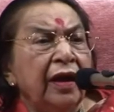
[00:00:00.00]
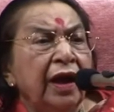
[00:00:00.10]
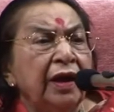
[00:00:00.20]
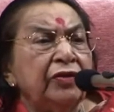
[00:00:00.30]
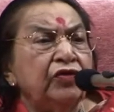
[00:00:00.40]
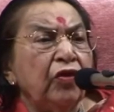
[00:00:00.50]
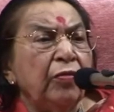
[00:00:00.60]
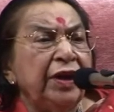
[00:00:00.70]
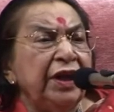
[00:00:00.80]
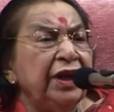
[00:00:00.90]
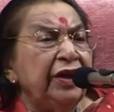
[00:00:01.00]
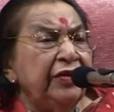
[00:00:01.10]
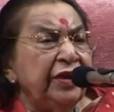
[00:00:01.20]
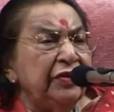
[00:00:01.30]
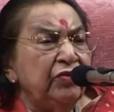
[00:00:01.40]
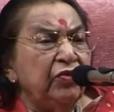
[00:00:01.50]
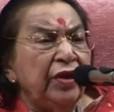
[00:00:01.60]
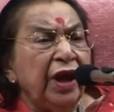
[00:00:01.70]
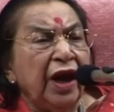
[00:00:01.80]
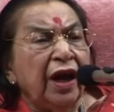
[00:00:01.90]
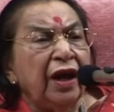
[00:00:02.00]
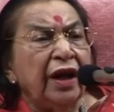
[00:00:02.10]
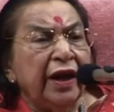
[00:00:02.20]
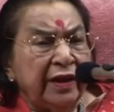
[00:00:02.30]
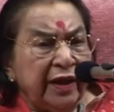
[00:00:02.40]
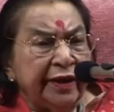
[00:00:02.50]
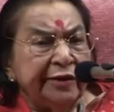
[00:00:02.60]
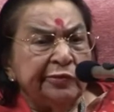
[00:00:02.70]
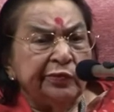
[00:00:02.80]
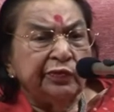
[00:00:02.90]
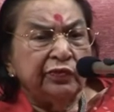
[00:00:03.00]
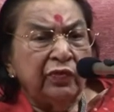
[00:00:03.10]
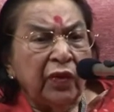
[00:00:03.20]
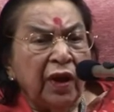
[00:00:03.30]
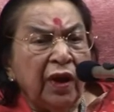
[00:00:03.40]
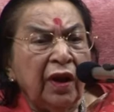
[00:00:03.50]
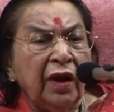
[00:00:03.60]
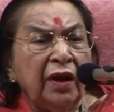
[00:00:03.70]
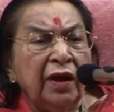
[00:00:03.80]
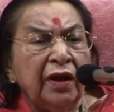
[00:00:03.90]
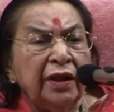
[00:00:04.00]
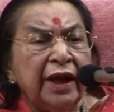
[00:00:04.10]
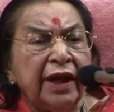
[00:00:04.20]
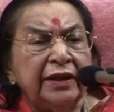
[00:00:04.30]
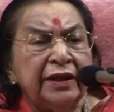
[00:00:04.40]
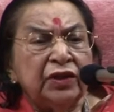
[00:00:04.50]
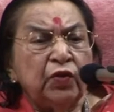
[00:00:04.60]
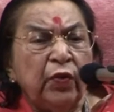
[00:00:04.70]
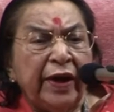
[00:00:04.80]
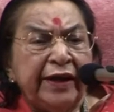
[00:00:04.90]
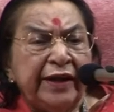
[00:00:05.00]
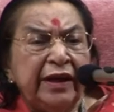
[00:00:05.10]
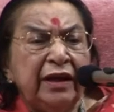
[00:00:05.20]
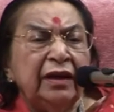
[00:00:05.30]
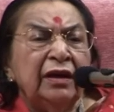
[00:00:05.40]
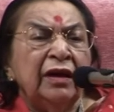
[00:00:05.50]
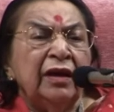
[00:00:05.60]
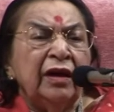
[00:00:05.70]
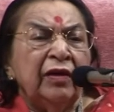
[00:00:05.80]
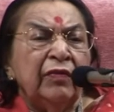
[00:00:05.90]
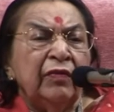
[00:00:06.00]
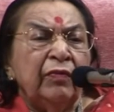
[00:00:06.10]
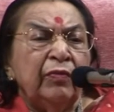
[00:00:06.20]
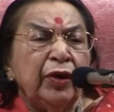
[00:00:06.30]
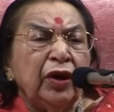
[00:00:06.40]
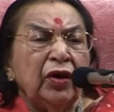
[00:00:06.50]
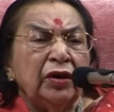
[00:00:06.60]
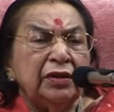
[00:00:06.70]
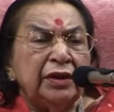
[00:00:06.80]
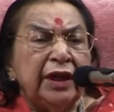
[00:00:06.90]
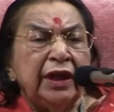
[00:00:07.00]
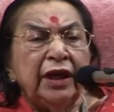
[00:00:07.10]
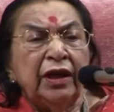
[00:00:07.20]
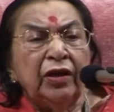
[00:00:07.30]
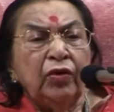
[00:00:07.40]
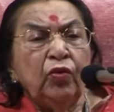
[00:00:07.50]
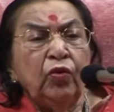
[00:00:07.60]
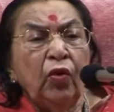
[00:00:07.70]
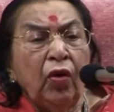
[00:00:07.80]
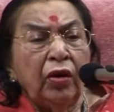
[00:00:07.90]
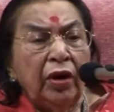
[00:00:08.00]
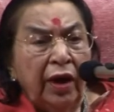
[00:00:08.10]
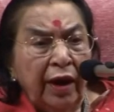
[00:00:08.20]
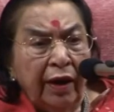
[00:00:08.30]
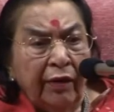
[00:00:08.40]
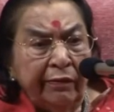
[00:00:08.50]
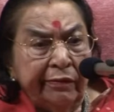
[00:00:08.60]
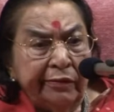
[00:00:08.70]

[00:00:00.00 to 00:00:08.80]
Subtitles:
And so many countries today are like that. They are just fighting because they do not love.